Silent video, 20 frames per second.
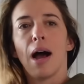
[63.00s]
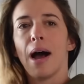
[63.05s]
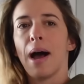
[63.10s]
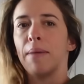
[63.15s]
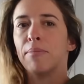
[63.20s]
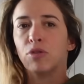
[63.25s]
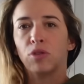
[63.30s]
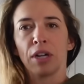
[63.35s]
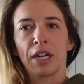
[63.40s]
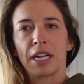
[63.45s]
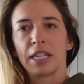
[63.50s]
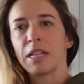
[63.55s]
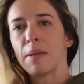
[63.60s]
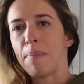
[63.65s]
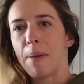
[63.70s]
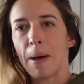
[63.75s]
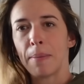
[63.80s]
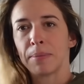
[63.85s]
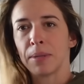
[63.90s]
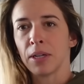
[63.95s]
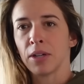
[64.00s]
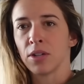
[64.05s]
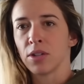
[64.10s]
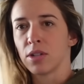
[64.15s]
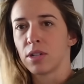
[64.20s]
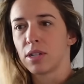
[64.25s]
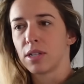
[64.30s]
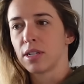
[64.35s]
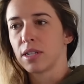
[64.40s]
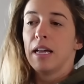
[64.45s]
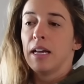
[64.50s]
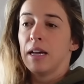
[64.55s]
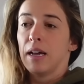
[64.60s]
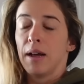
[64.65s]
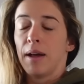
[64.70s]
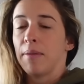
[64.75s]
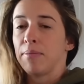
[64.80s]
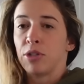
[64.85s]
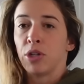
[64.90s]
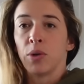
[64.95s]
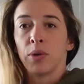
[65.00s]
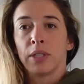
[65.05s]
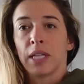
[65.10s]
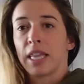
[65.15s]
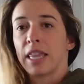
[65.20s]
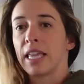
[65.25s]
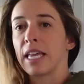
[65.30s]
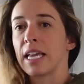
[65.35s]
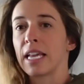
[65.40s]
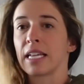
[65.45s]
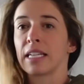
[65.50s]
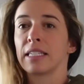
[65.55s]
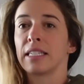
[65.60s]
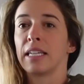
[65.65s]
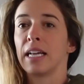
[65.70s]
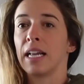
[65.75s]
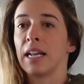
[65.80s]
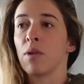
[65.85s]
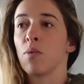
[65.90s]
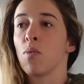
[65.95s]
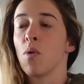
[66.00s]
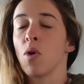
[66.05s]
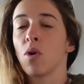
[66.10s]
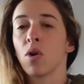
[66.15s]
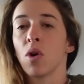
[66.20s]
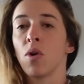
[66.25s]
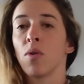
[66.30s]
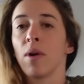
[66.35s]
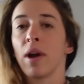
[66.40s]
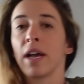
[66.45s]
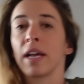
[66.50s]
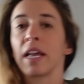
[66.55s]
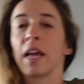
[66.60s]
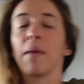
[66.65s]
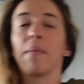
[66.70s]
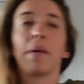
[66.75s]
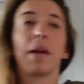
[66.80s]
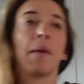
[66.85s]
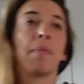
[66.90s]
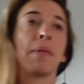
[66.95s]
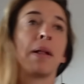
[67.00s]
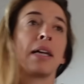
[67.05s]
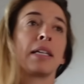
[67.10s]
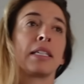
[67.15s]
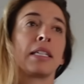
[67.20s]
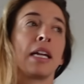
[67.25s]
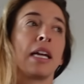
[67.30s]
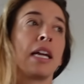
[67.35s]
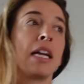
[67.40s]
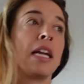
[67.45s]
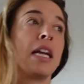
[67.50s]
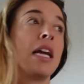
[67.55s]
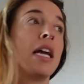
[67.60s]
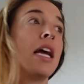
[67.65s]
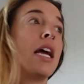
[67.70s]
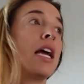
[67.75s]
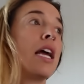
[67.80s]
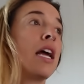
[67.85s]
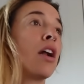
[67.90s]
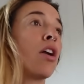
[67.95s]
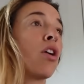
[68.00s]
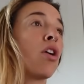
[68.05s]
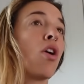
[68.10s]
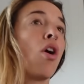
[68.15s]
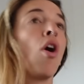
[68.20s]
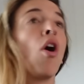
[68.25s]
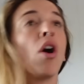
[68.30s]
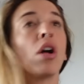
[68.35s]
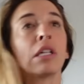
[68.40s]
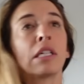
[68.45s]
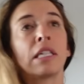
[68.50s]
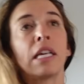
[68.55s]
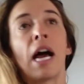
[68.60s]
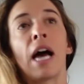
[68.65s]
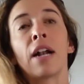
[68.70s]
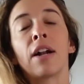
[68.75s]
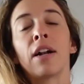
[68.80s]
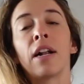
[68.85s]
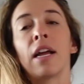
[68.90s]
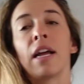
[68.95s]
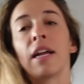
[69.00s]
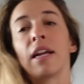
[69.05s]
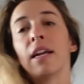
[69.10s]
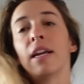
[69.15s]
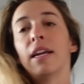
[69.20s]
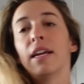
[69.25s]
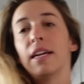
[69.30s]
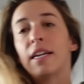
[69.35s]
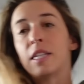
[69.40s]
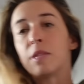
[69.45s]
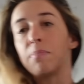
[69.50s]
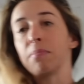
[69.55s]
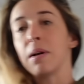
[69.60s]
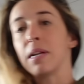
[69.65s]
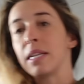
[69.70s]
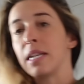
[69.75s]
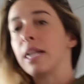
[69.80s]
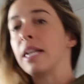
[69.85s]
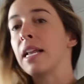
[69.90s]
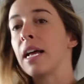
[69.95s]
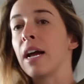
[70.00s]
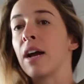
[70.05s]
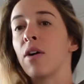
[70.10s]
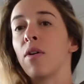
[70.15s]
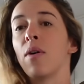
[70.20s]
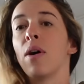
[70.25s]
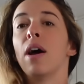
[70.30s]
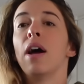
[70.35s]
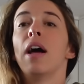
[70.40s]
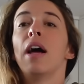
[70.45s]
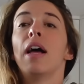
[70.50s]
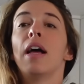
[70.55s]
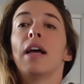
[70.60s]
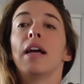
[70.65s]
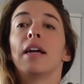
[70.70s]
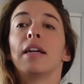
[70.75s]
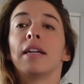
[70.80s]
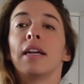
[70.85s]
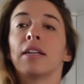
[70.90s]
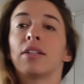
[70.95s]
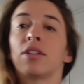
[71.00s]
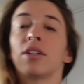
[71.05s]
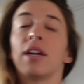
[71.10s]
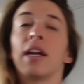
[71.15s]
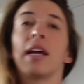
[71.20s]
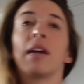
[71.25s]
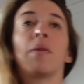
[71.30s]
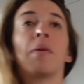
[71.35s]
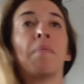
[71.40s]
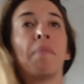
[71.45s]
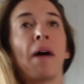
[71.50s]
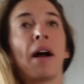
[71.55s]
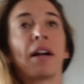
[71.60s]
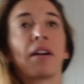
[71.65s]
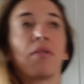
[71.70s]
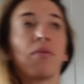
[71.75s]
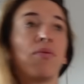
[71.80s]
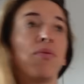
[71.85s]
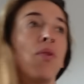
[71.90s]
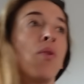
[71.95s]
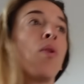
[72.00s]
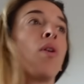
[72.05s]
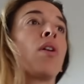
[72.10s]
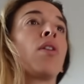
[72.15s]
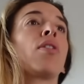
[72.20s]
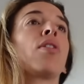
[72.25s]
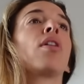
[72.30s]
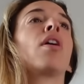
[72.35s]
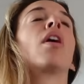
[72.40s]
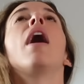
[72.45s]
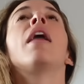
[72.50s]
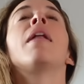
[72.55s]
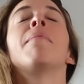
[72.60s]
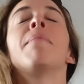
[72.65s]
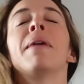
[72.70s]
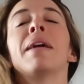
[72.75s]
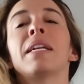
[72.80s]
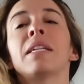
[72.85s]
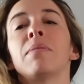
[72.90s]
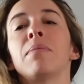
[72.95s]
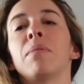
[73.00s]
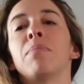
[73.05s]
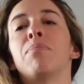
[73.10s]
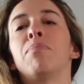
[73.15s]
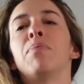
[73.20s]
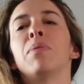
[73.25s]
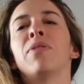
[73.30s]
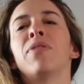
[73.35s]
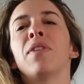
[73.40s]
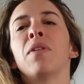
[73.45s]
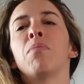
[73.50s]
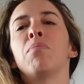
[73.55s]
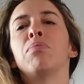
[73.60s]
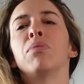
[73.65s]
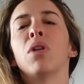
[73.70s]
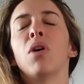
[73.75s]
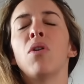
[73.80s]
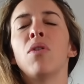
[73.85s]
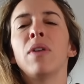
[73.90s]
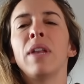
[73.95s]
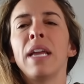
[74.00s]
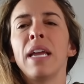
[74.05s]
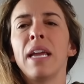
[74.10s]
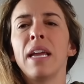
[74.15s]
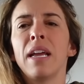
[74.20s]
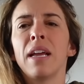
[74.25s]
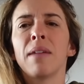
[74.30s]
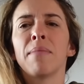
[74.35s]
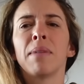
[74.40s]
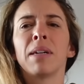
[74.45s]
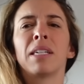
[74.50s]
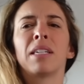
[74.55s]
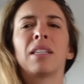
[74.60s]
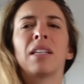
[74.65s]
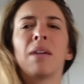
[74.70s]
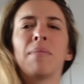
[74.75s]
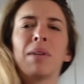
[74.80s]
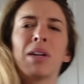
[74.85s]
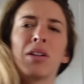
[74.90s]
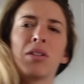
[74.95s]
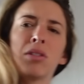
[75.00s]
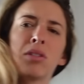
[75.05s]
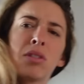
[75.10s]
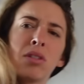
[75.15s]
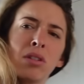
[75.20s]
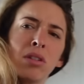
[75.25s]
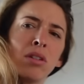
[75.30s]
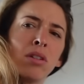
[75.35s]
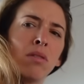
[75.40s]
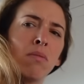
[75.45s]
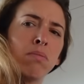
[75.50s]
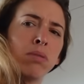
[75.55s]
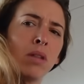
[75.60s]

I'm drinking the Peptos, doing the things, and it won't go away. It kept me up last night. It hurt all Saturday. It's Monday now. Yesterday, I went back and forth, and it makes me feel bloaty, and my stomach looks a little